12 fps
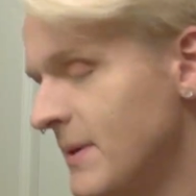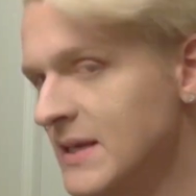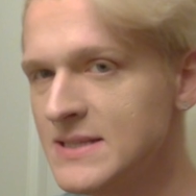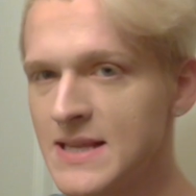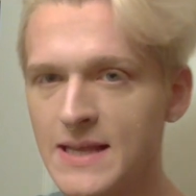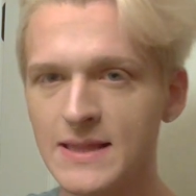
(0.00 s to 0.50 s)
I'm
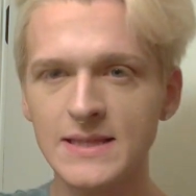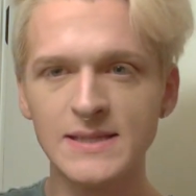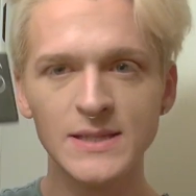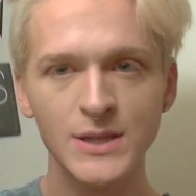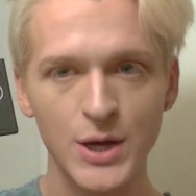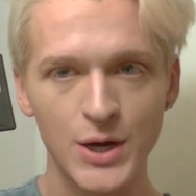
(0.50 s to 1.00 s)
going to take
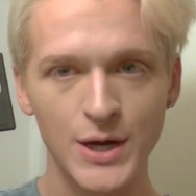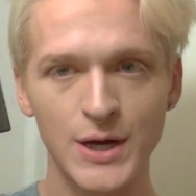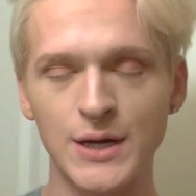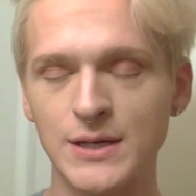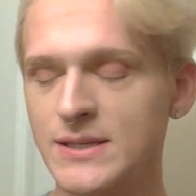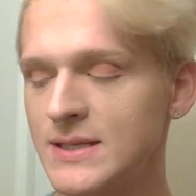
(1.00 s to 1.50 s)
this
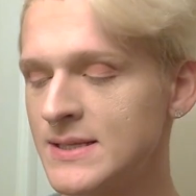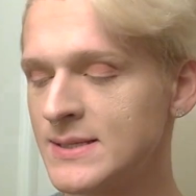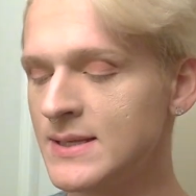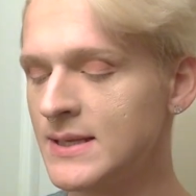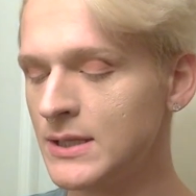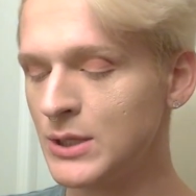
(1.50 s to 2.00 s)
NARS,
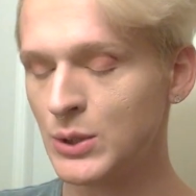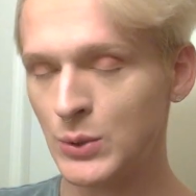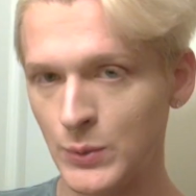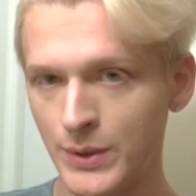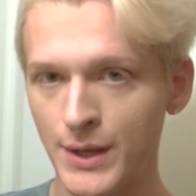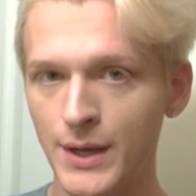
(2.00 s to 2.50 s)
it's the
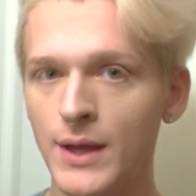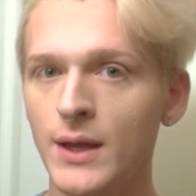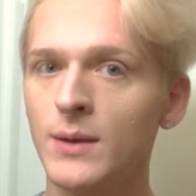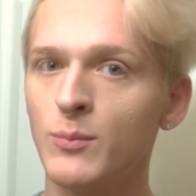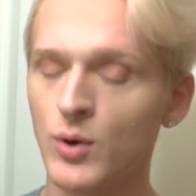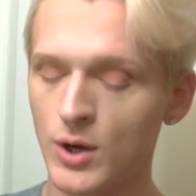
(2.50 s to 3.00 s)

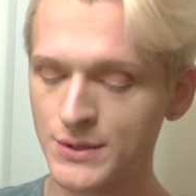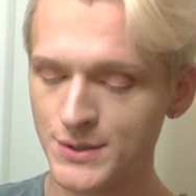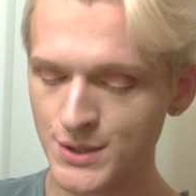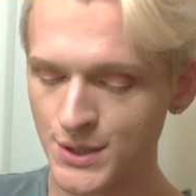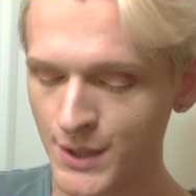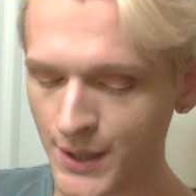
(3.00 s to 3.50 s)
Laguna
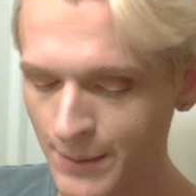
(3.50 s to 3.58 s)
bronzer,